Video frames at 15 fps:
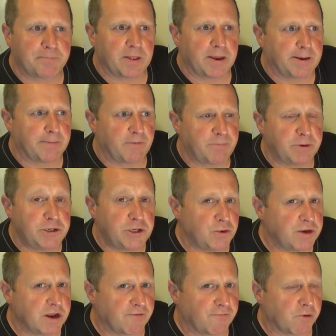I've been doing
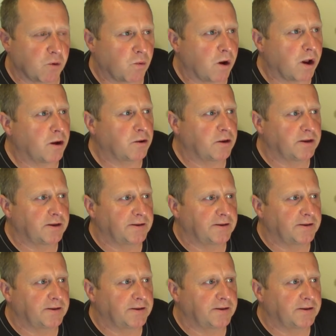that for a while.